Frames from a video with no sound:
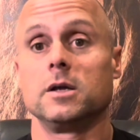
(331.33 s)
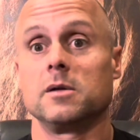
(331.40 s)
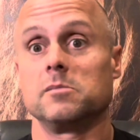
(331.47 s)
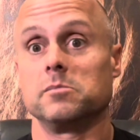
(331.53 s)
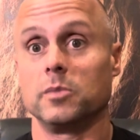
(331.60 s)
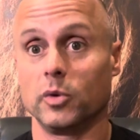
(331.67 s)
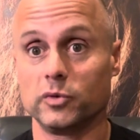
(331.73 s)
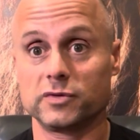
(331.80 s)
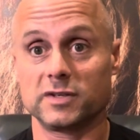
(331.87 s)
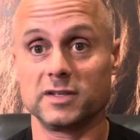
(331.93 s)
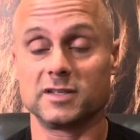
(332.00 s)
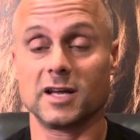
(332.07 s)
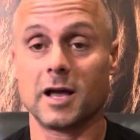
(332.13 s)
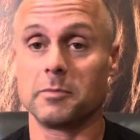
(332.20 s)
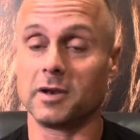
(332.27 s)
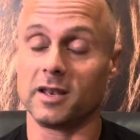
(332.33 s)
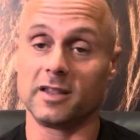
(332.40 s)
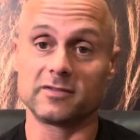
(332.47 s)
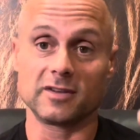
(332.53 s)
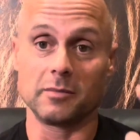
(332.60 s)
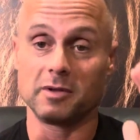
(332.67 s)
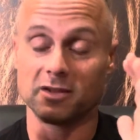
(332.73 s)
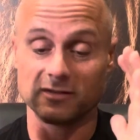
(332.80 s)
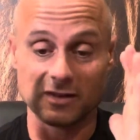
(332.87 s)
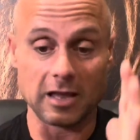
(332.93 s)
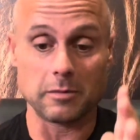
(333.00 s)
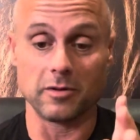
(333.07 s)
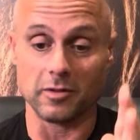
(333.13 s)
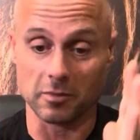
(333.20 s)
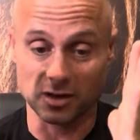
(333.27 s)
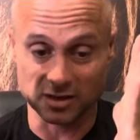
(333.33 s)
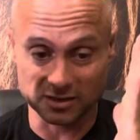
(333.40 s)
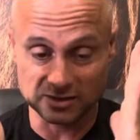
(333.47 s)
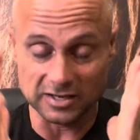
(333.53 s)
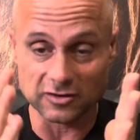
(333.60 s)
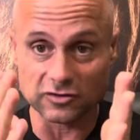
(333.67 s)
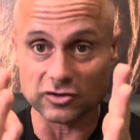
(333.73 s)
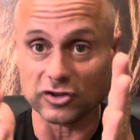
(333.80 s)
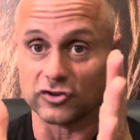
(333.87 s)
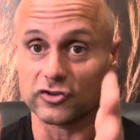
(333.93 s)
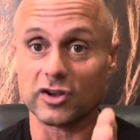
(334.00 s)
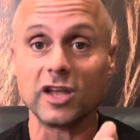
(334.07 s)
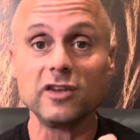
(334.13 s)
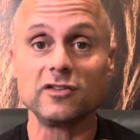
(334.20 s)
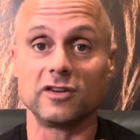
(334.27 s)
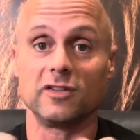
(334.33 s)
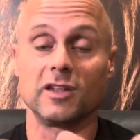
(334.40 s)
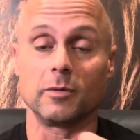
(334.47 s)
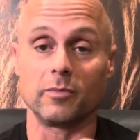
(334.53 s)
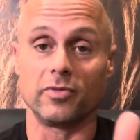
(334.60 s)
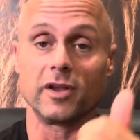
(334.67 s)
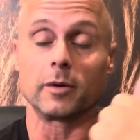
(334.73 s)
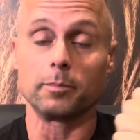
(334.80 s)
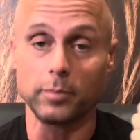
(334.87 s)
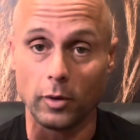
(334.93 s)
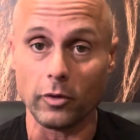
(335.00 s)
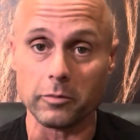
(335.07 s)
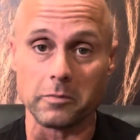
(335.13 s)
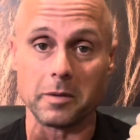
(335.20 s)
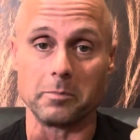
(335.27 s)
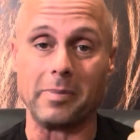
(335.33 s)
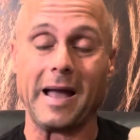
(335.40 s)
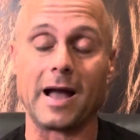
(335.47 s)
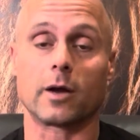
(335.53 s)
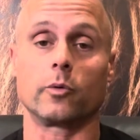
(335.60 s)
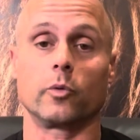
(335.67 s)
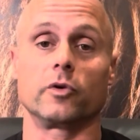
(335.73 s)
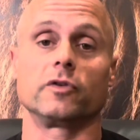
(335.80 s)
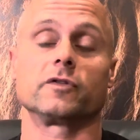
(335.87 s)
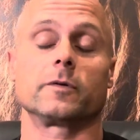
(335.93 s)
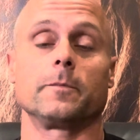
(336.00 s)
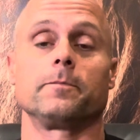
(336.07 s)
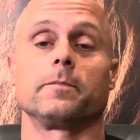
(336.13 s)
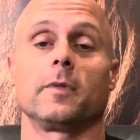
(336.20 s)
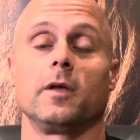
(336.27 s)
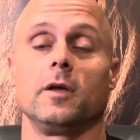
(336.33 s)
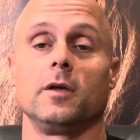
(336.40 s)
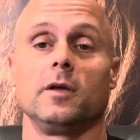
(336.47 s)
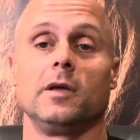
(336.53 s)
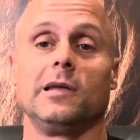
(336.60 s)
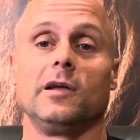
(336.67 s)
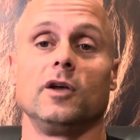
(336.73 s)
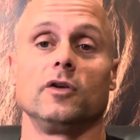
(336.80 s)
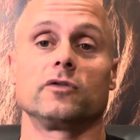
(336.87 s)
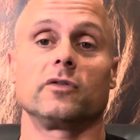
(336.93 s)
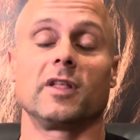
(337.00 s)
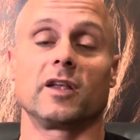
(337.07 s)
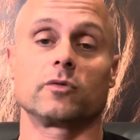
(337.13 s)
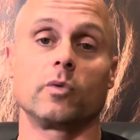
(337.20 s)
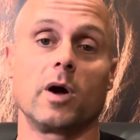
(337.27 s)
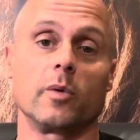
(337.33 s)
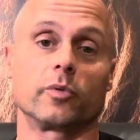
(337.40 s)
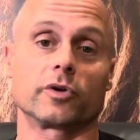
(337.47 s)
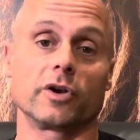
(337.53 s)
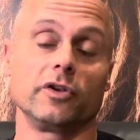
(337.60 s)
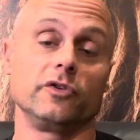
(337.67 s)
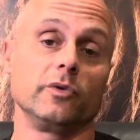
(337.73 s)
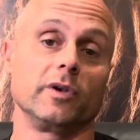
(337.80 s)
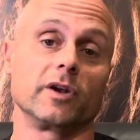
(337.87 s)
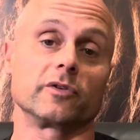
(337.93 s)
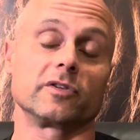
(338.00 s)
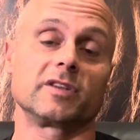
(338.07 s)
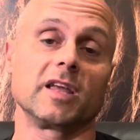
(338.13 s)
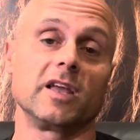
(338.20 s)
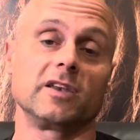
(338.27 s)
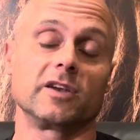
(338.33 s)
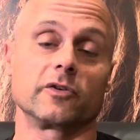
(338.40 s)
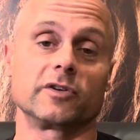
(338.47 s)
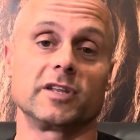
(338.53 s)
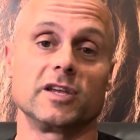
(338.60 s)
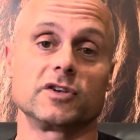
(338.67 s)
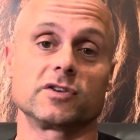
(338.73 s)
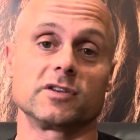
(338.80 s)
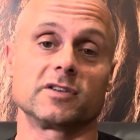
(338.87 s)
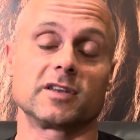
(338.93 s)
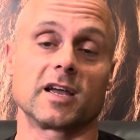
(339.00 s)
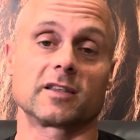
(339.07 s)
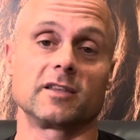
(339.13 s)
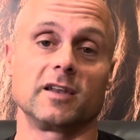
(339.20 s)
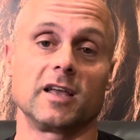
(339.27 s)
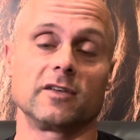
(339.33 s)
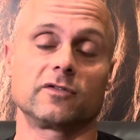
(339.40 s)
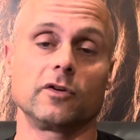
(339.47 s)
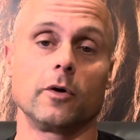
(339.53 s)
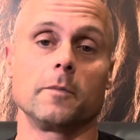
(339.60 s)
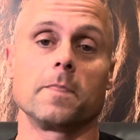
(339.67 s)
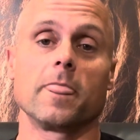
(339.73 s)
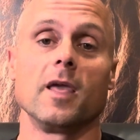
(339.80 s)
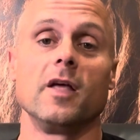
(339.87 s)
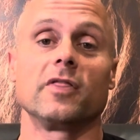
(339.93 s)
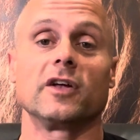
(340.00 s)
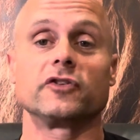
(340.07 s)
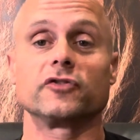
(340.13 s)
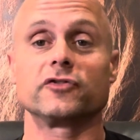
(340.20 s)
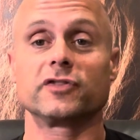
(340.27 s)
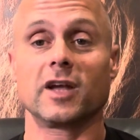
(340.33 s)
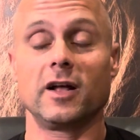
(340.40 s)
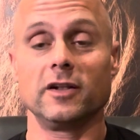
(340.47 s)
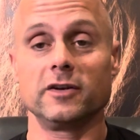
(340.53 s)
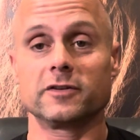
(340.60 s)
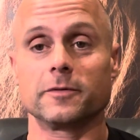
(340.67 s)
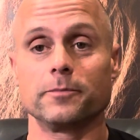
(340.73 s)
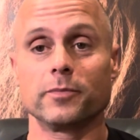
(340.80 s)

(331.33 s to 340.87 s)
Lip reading: Most of the time, unless I'm examining them and intentionally changing them, they're pulling me backwards. So that's why we're going to do an irritation stack today. So that's your challenge.